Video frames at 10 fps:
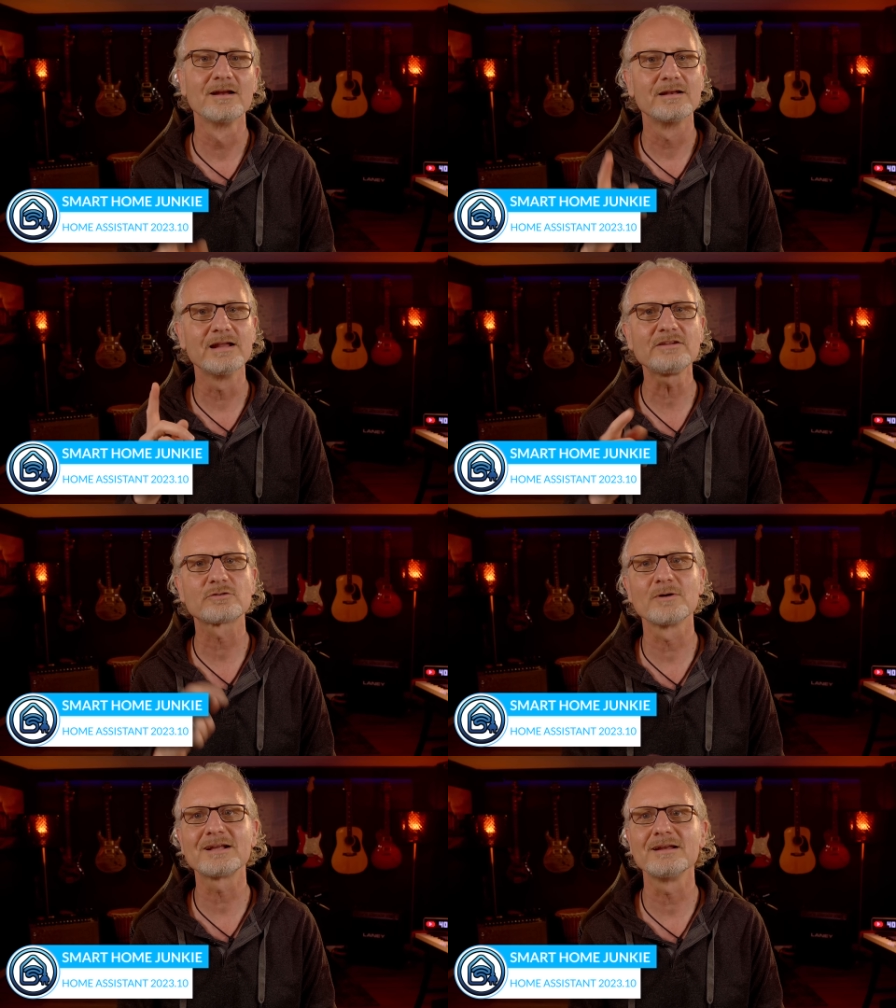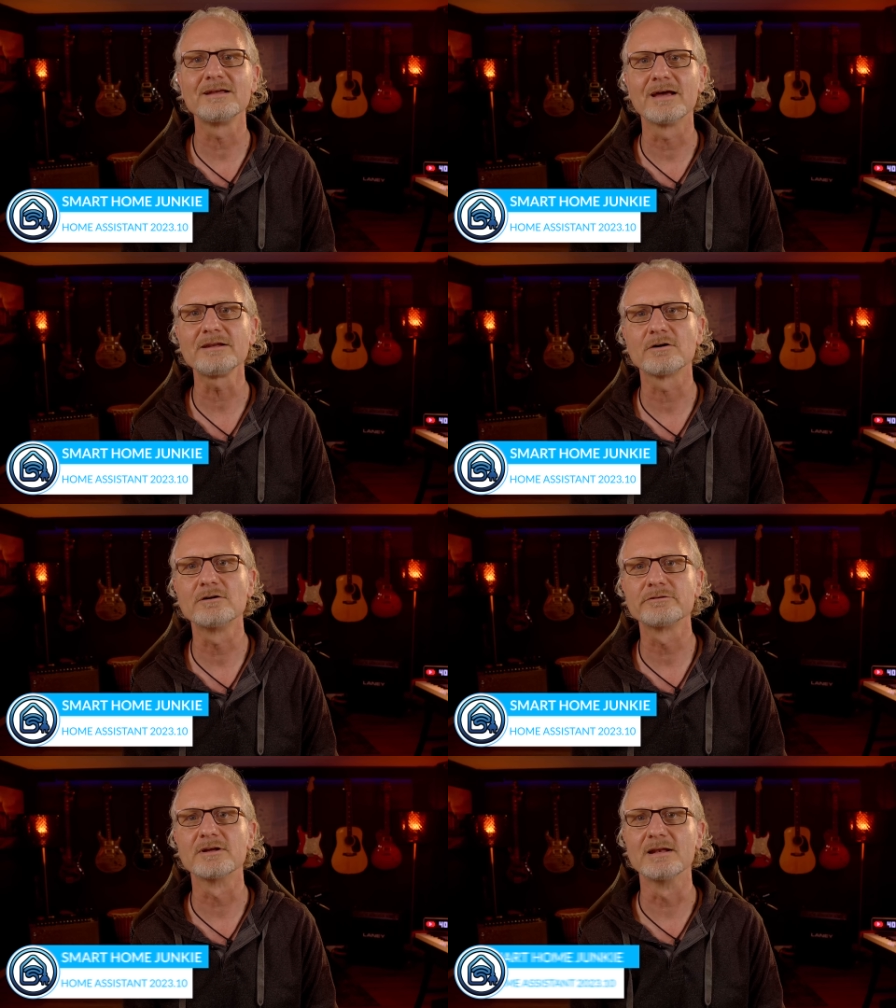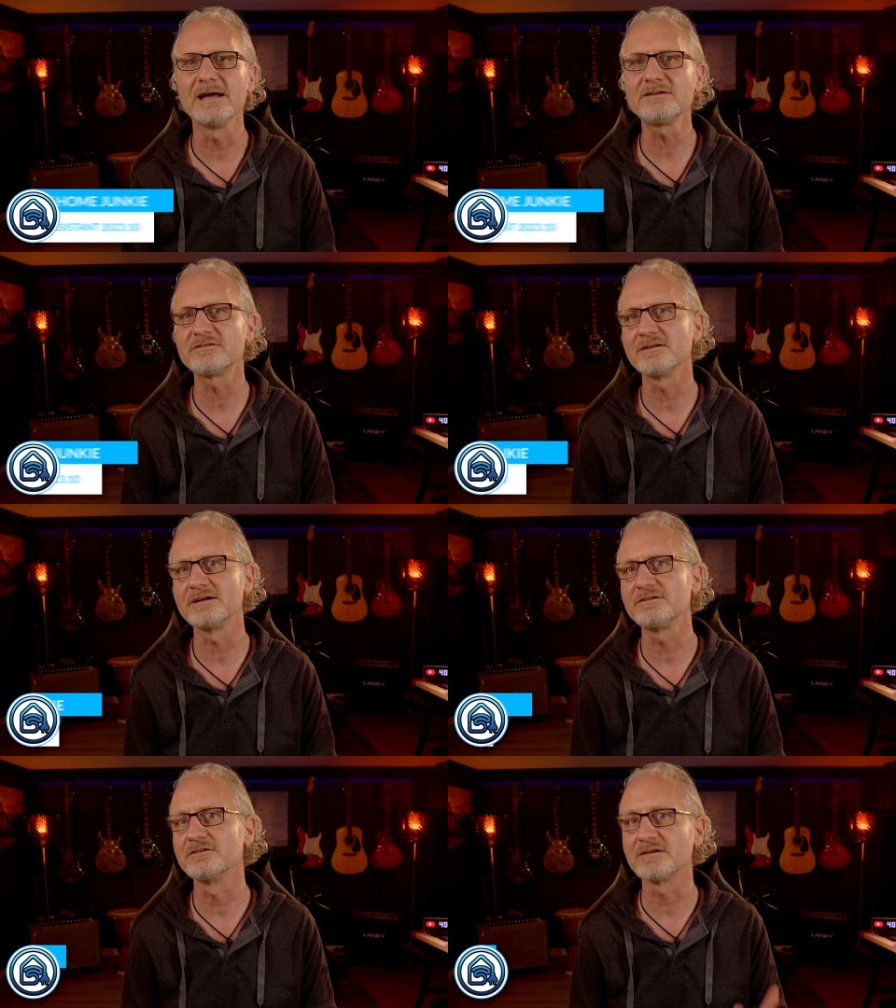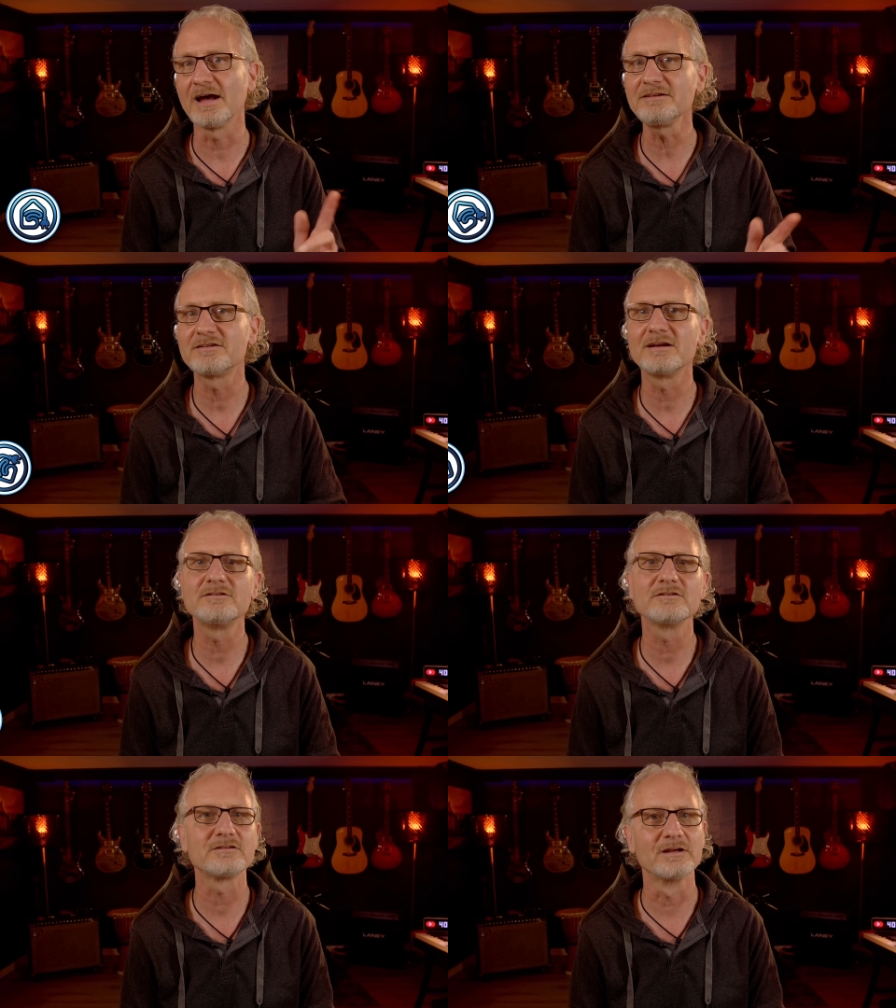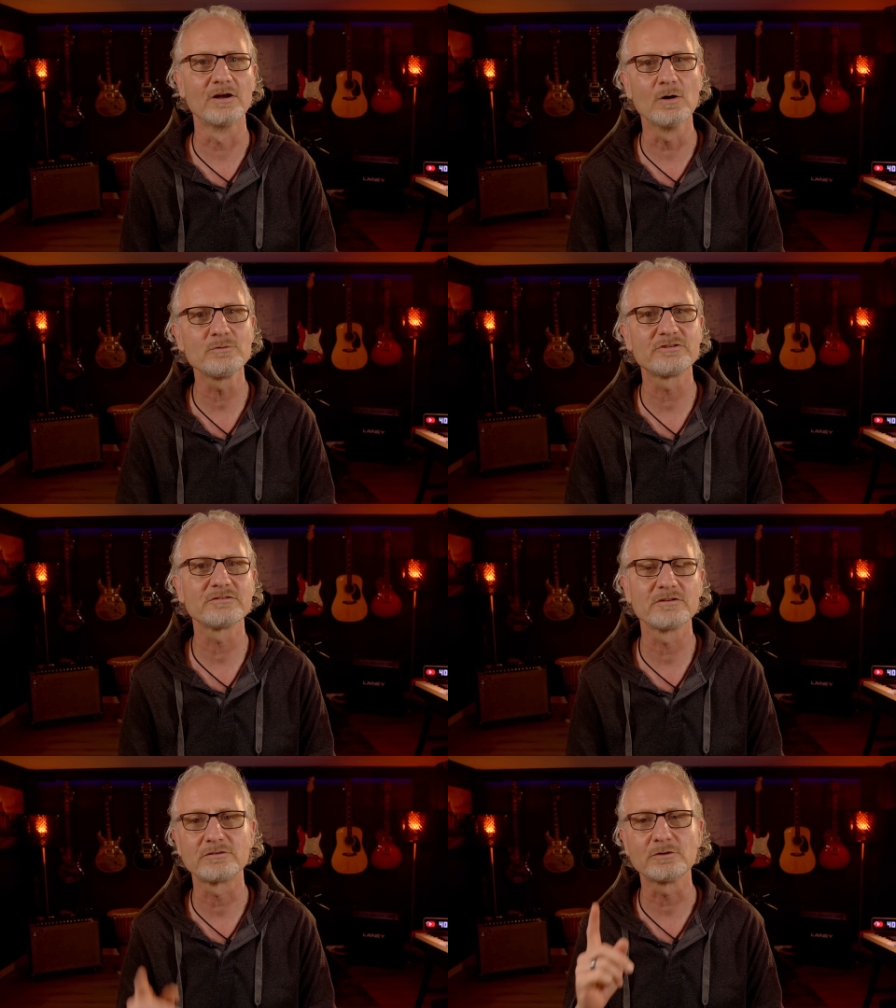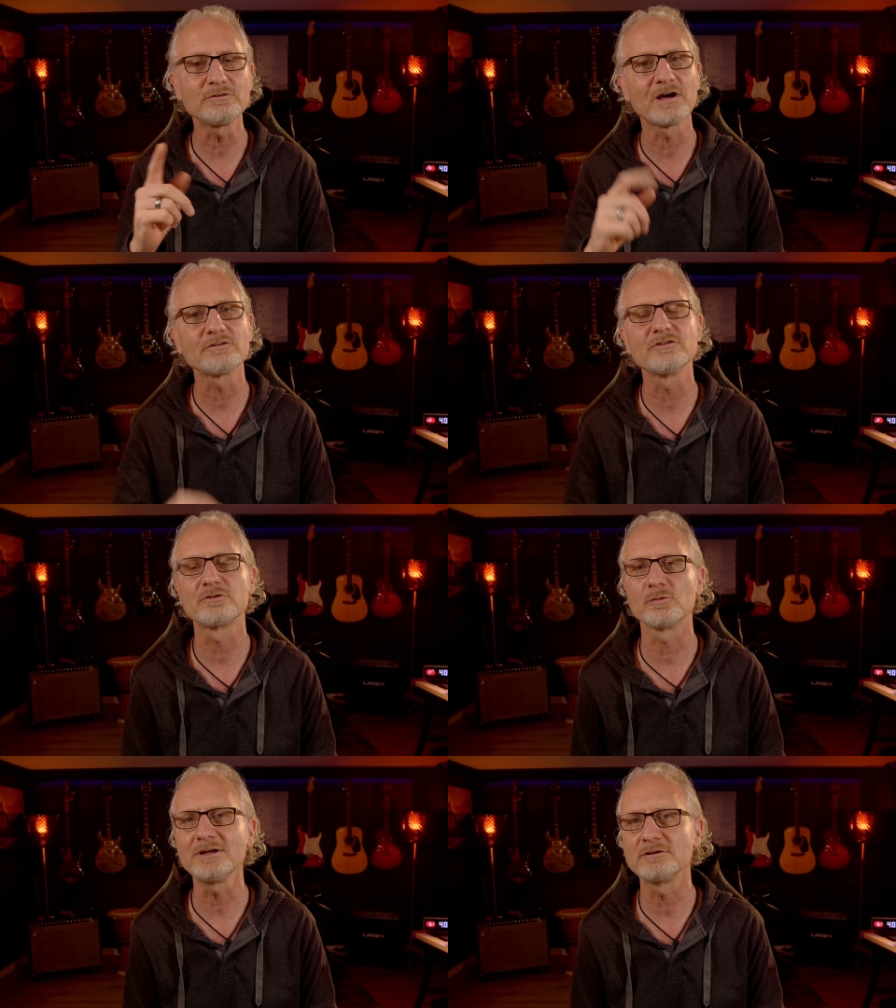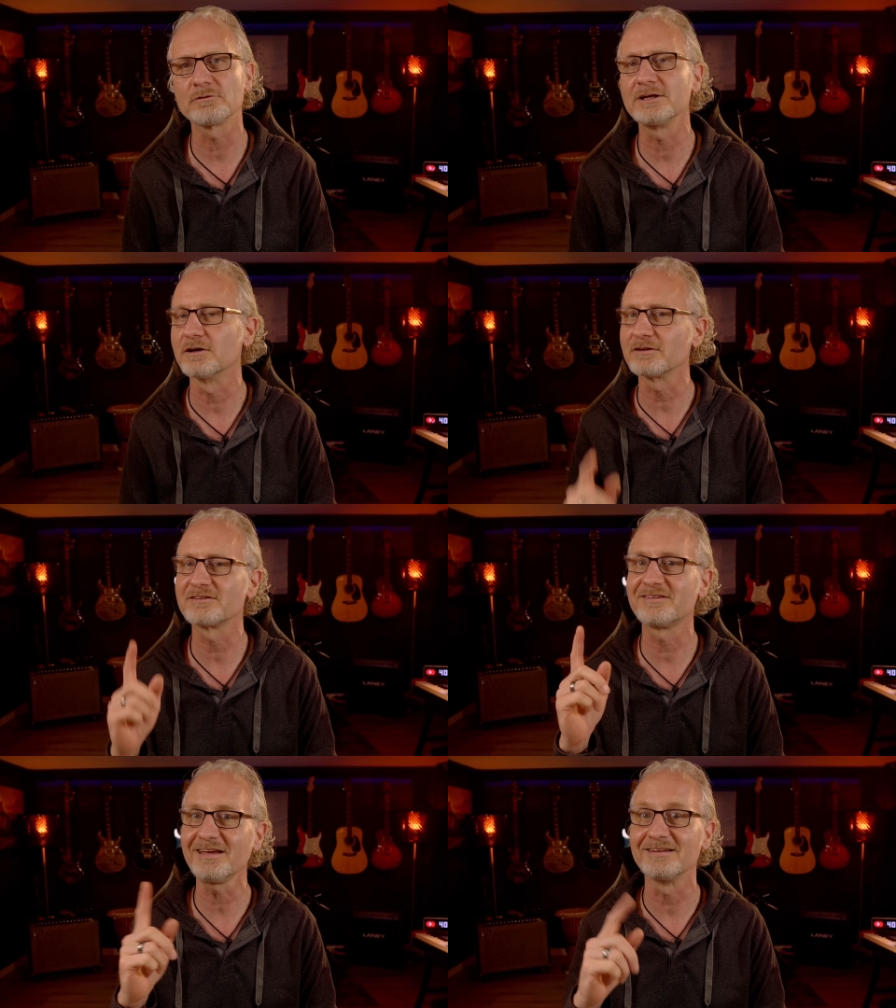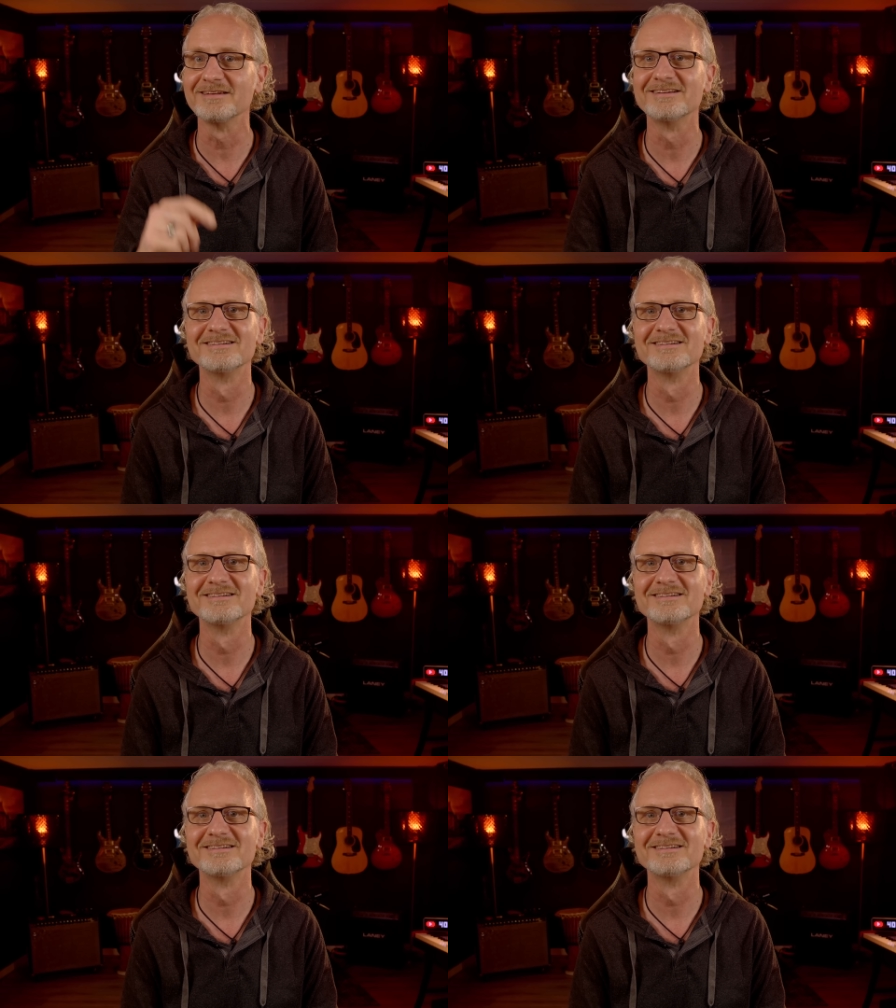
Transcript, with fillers: Let's quickly get over the latest additions and changes in Home Assistant 2023.10.